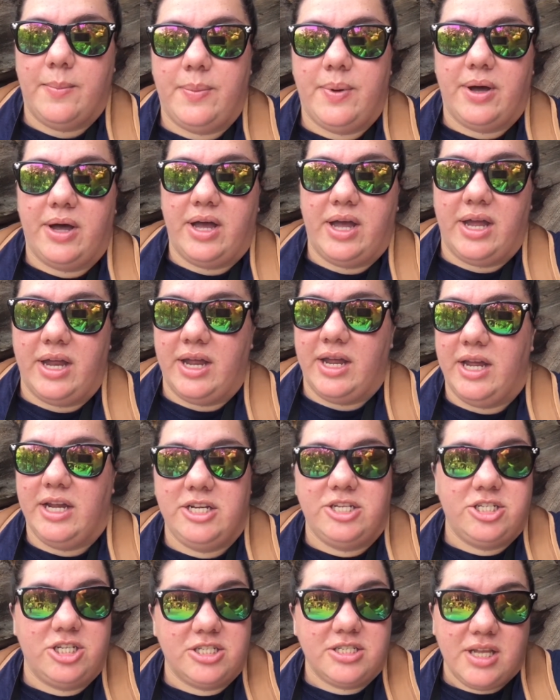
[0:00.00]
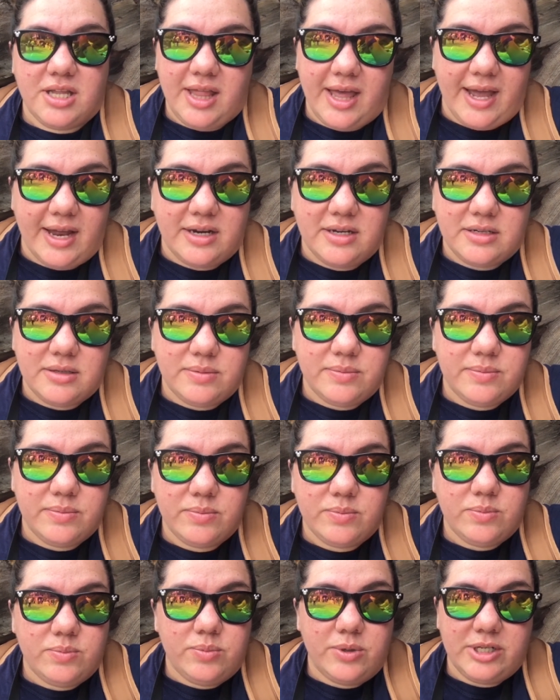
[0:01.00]
but it's just a land,
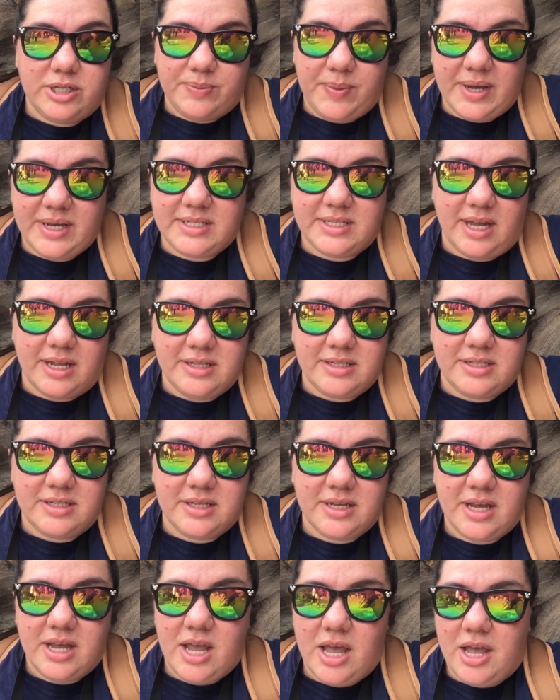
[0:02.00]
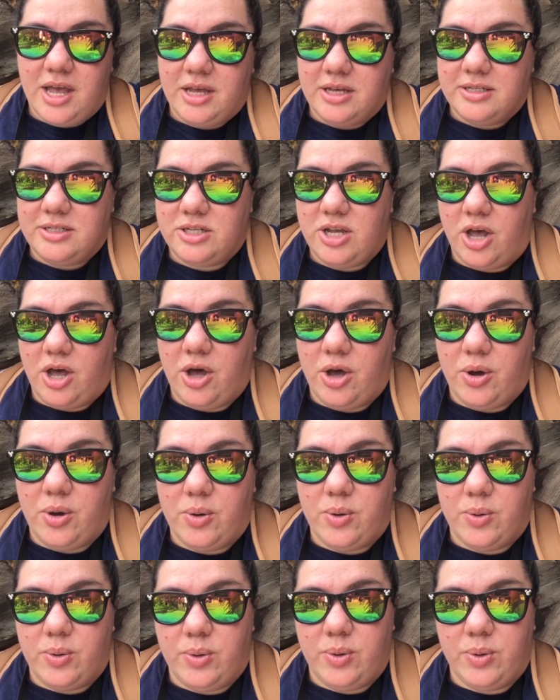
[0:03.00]
which makes sense.
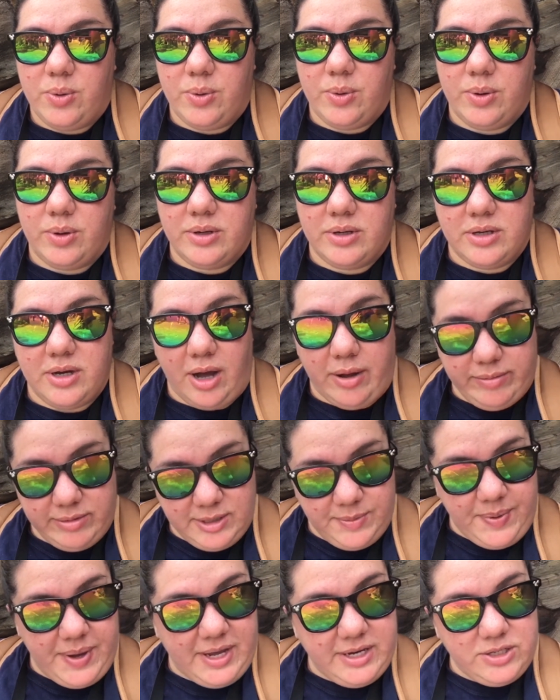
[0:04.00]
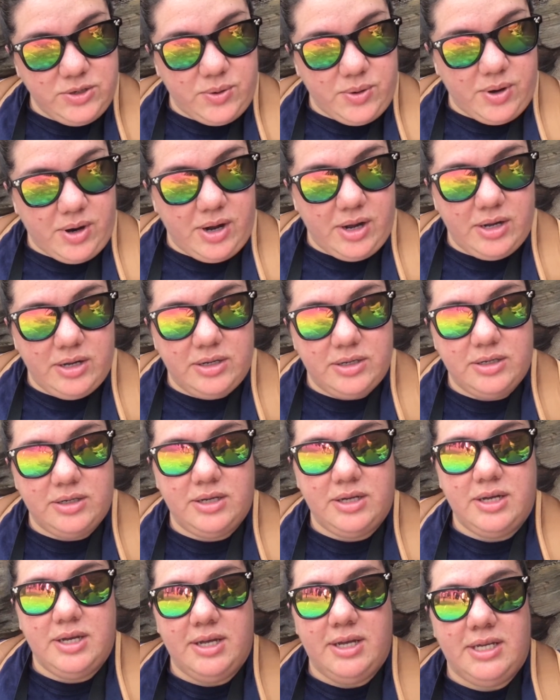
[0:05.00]
So come to Pandora,
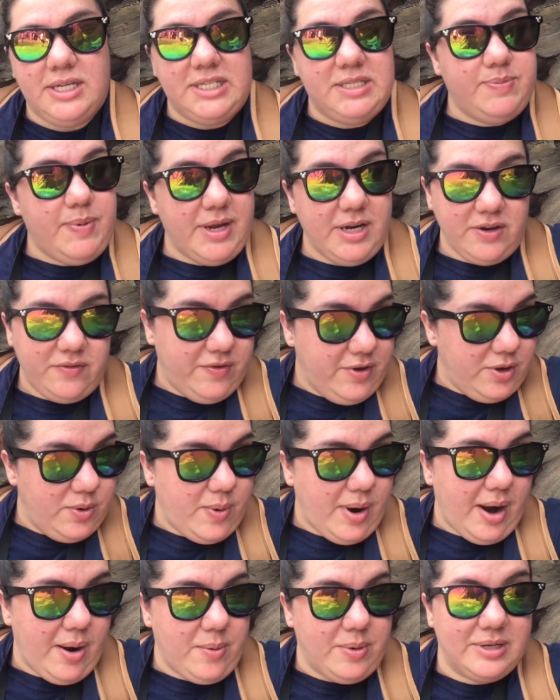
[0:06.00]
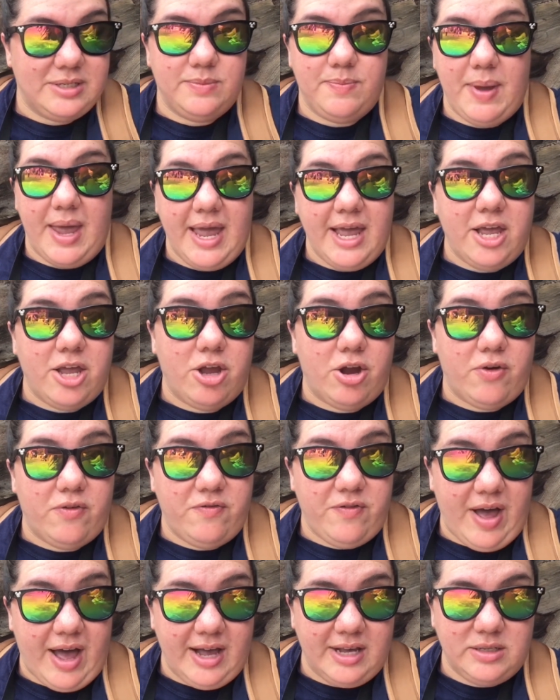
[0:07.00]
spend a few hours, make your
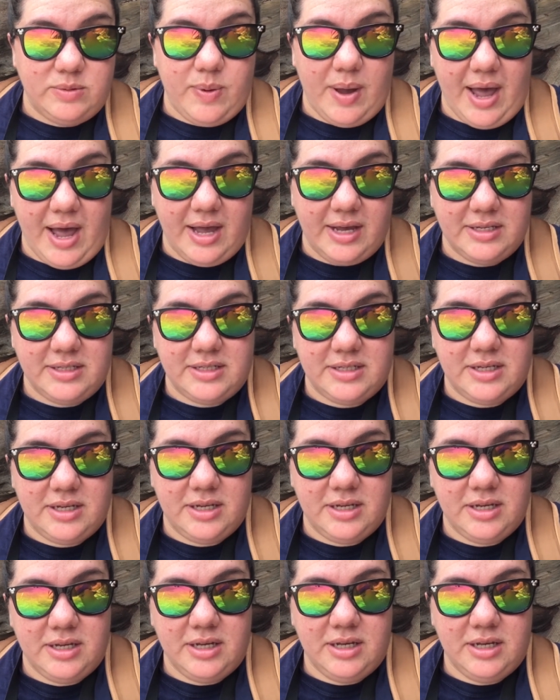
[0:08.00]
fast pass